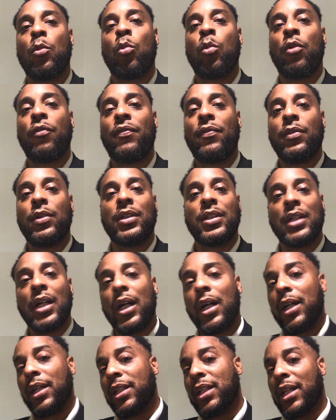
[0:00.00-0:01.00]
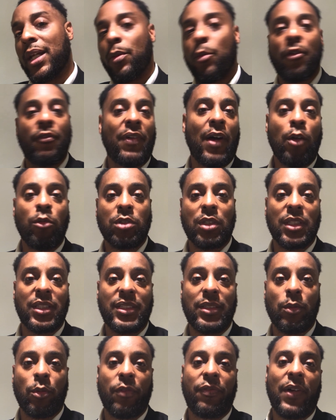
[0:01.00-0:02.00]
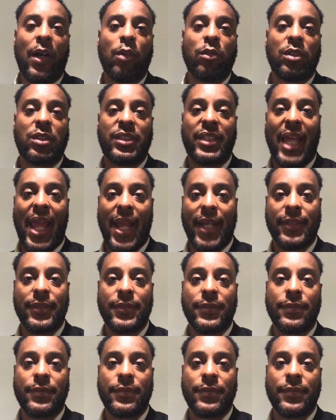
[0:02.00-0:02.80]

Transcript: with, without, this, without sex?